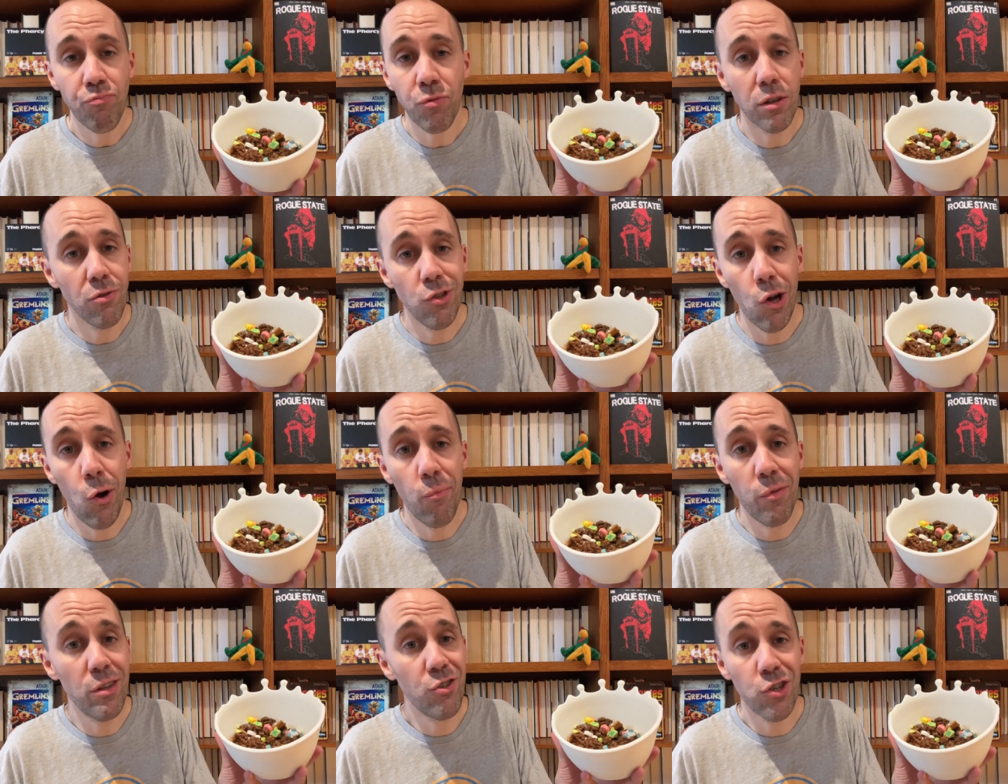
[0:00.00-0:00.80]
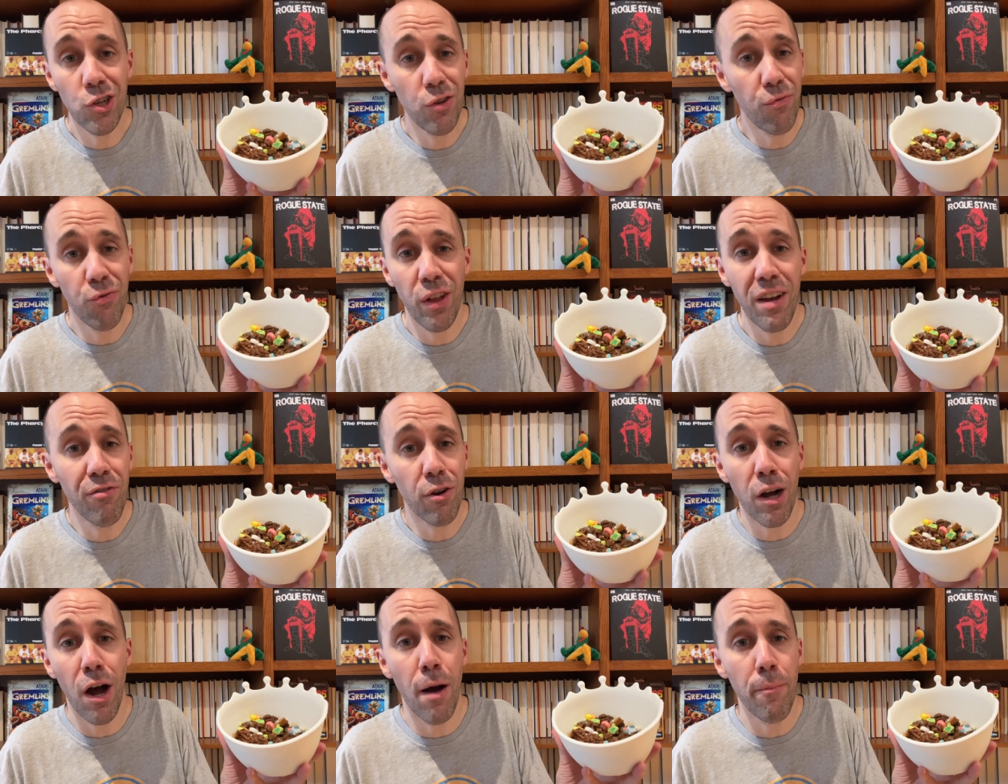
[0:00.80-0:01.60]
So it's a good flavor
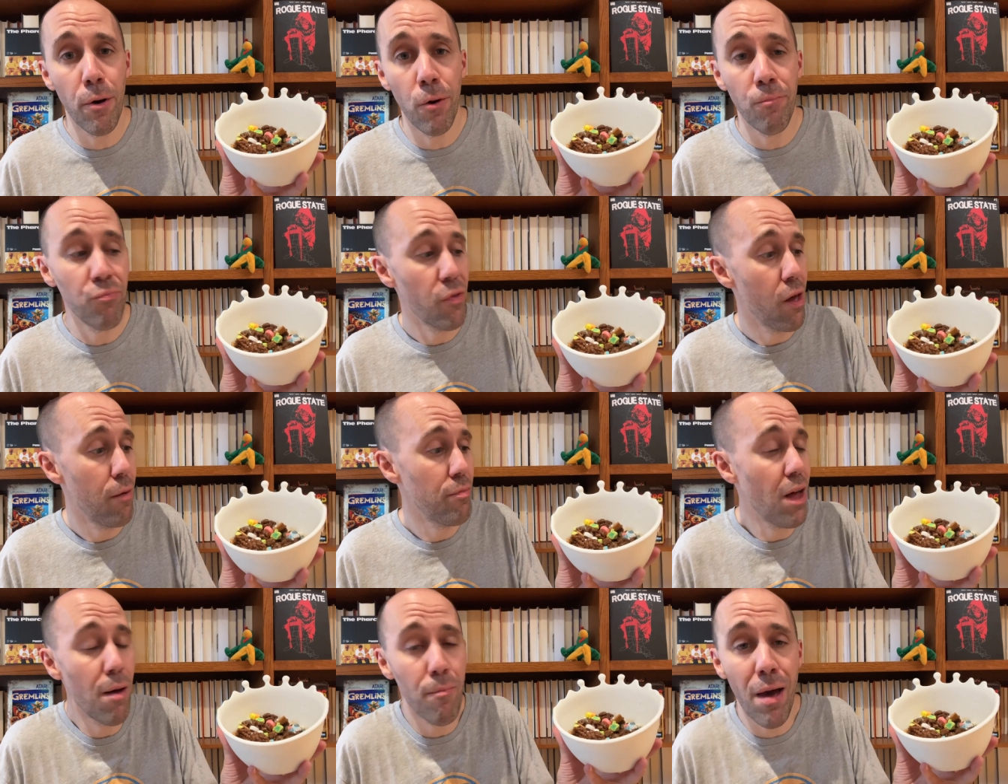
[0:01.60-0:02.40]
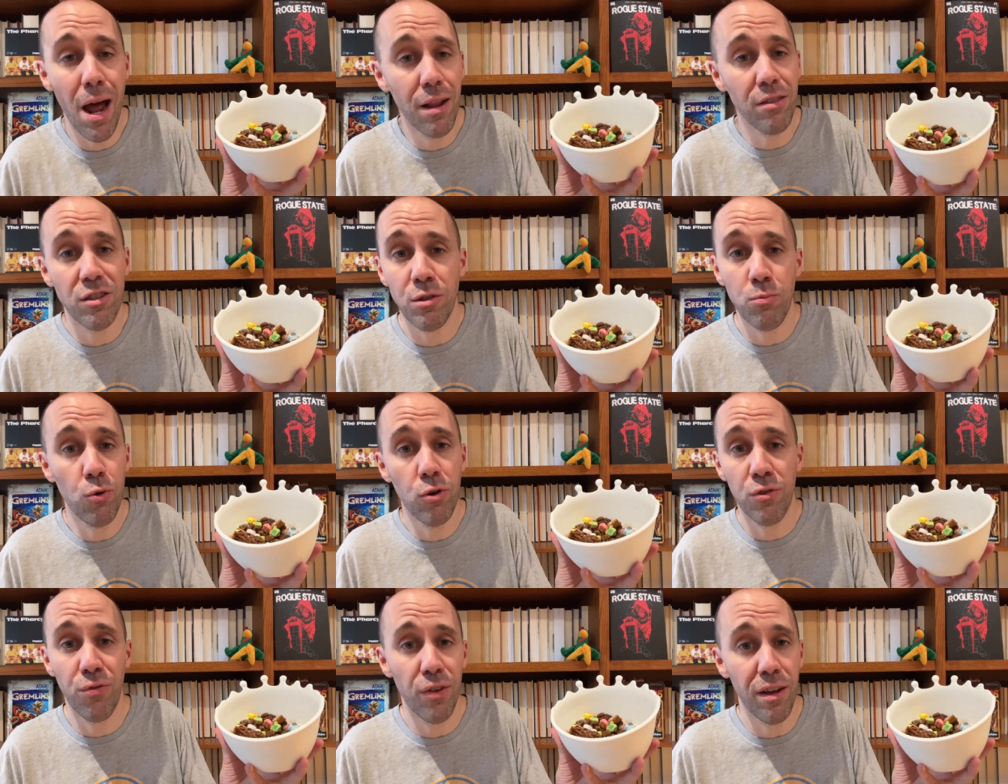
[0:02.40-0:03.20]
combo. I'm not mad at the
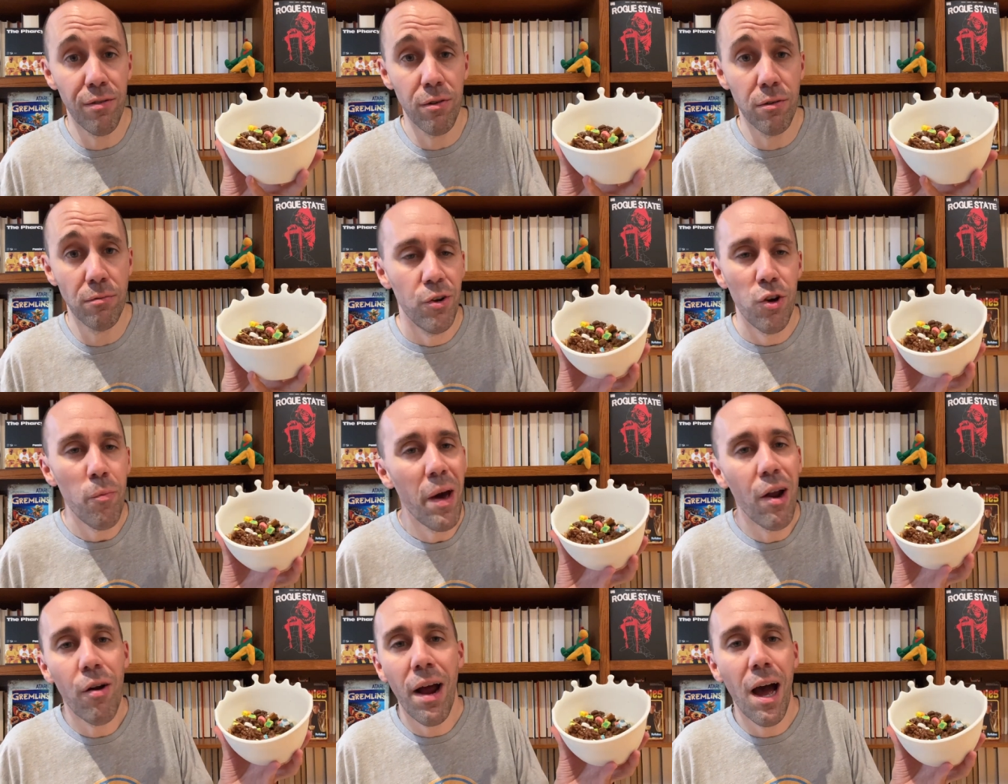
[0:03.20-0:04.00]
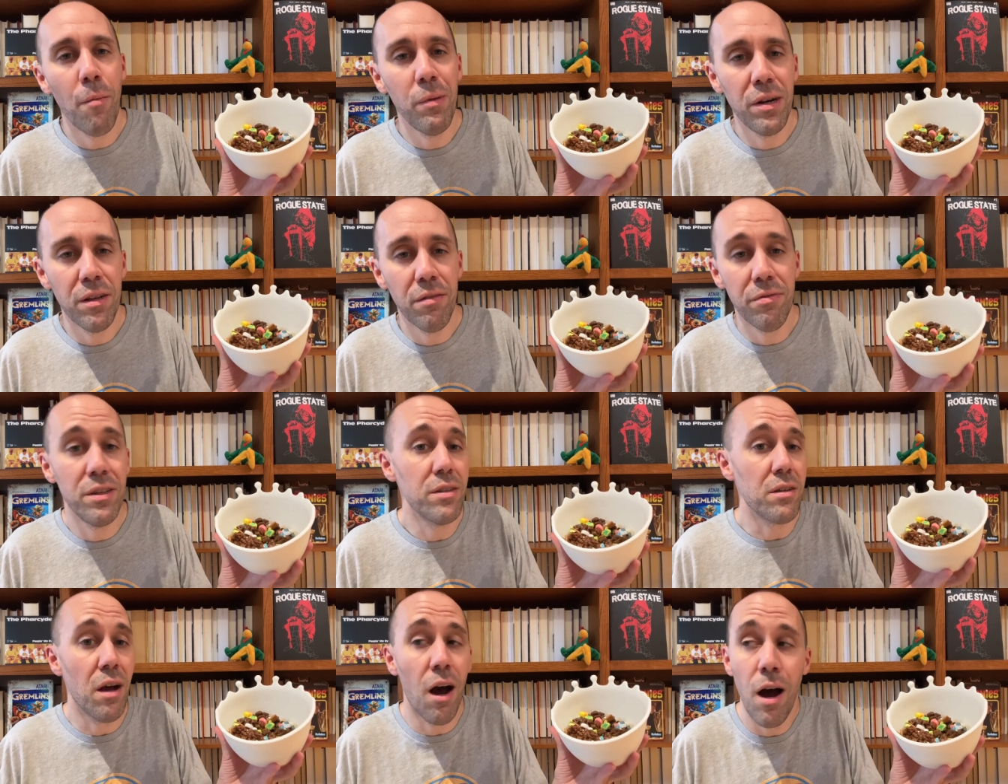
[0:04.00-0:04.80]
s'mores flavor. No matter how many of
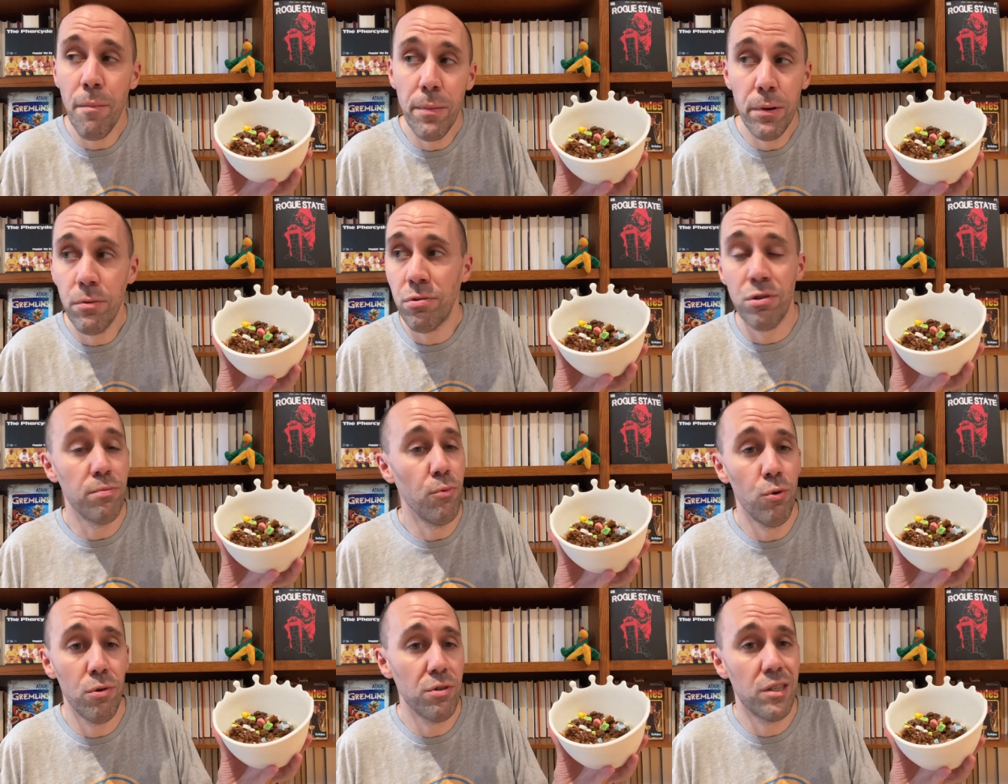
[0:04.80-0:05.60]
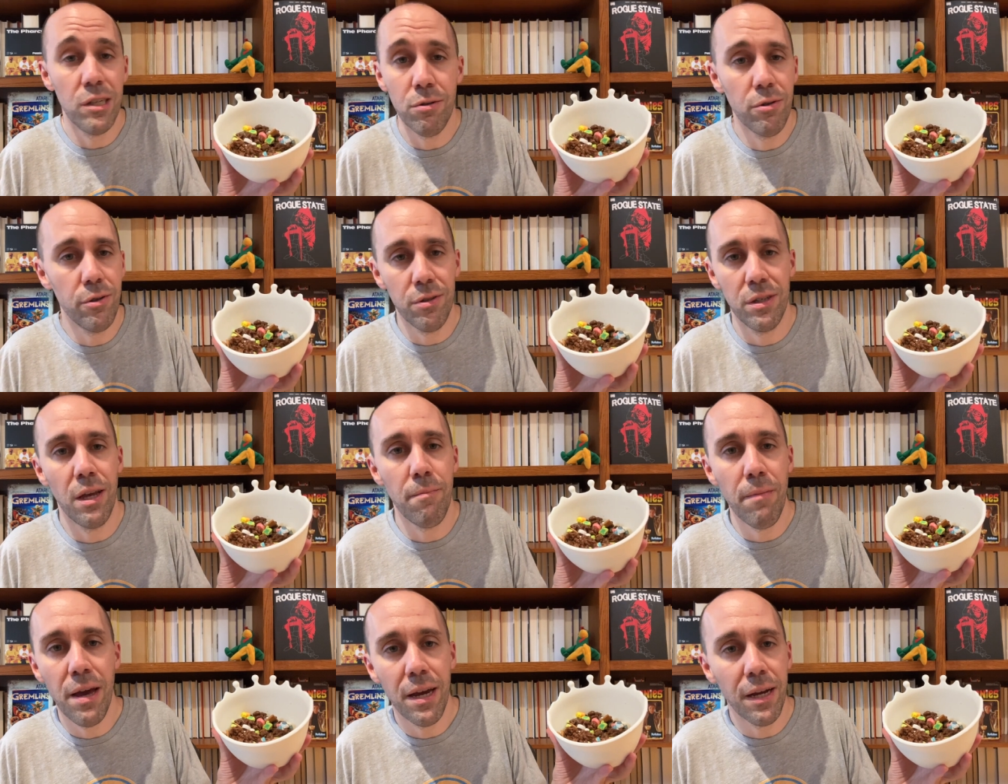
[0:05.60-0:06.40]
these combo s'mores cereals they
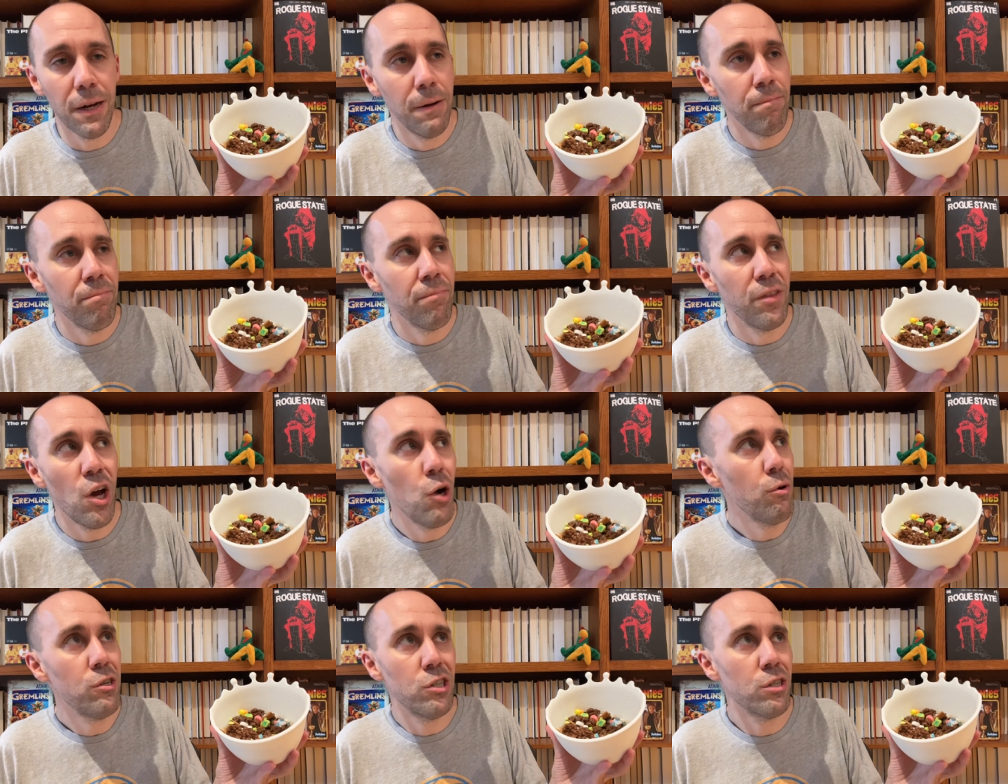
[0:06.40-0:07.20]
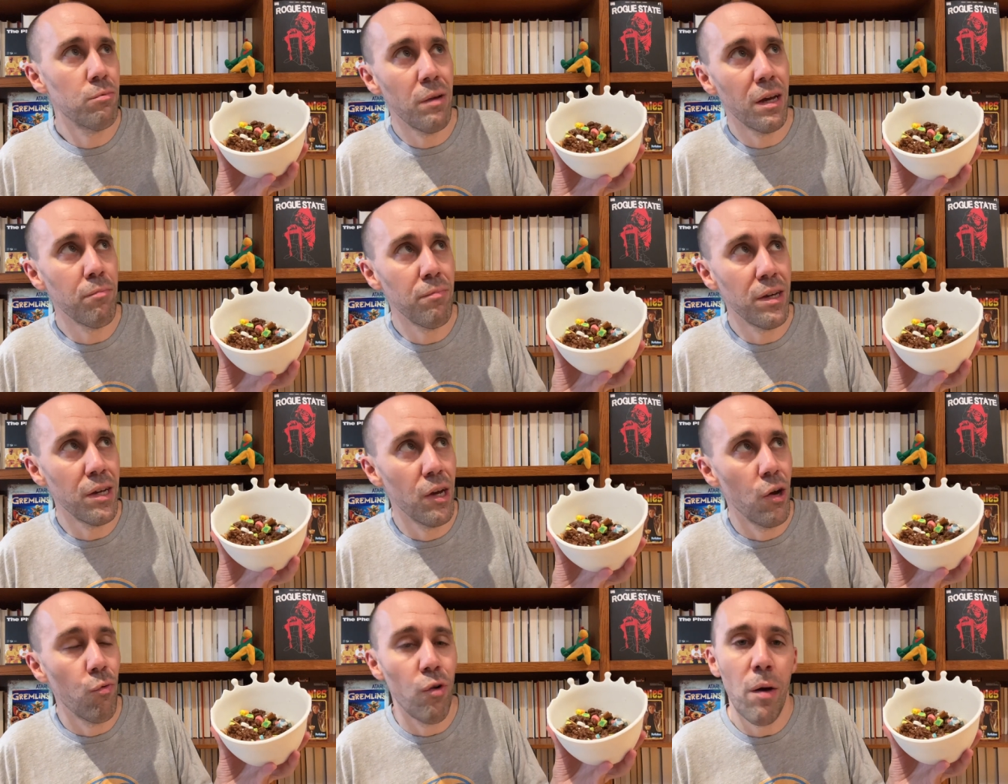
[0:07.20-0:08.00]
make, they always just make
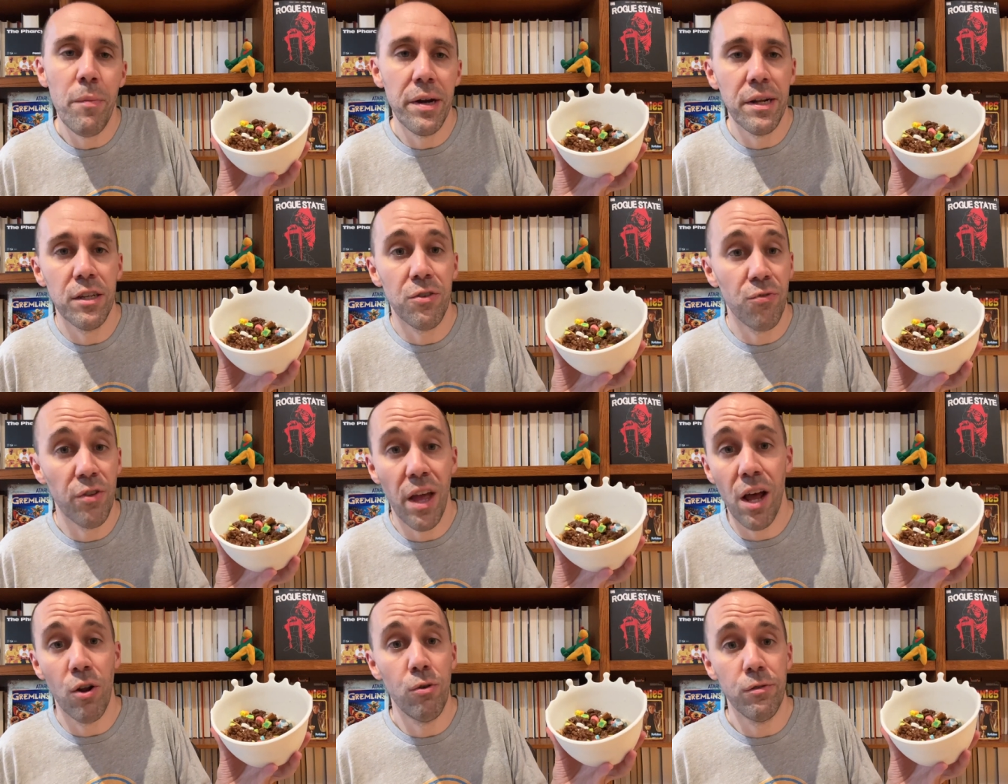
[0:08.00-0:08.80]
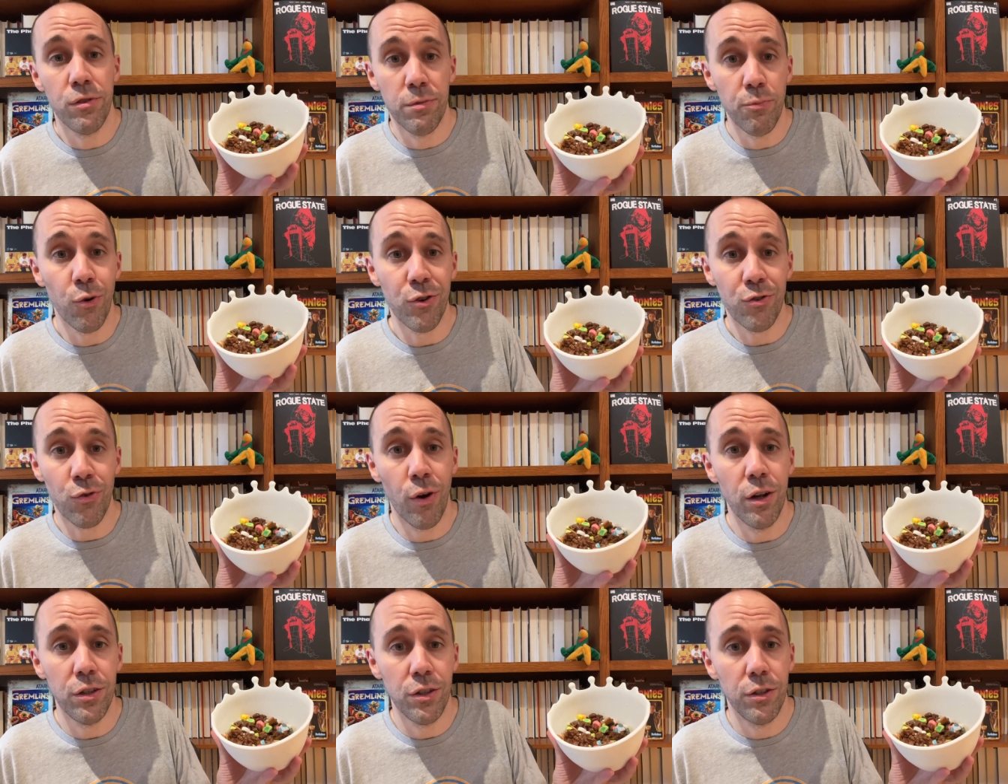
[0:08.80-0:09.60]
me reminisce for that old S'mores
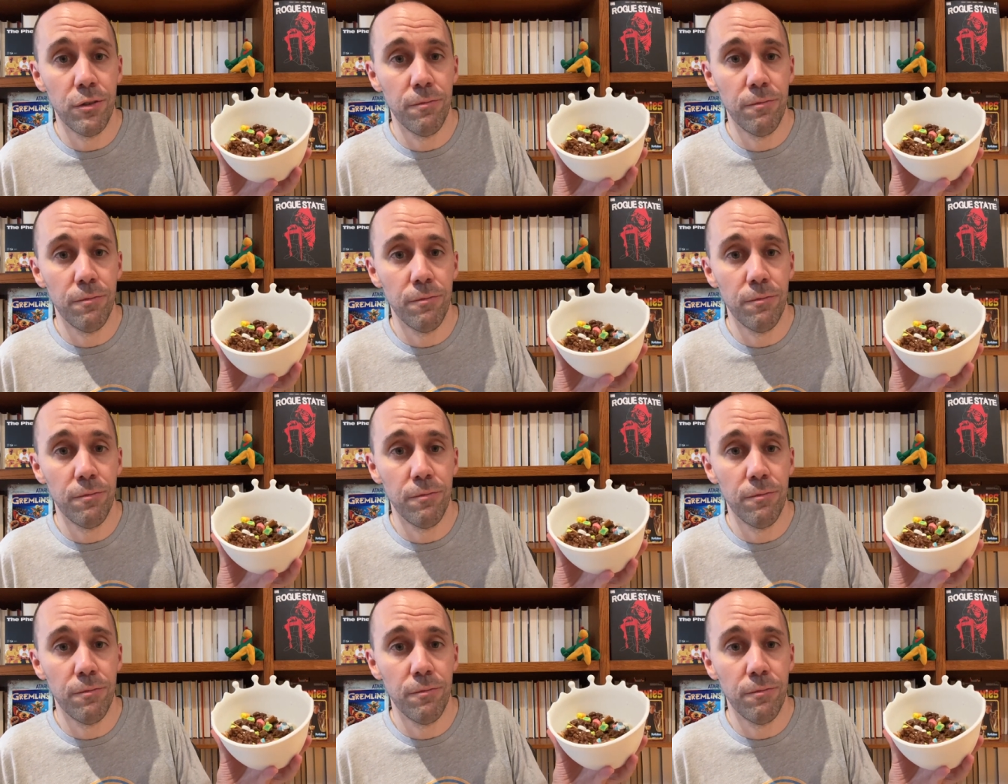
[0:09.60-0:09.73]
Crunch.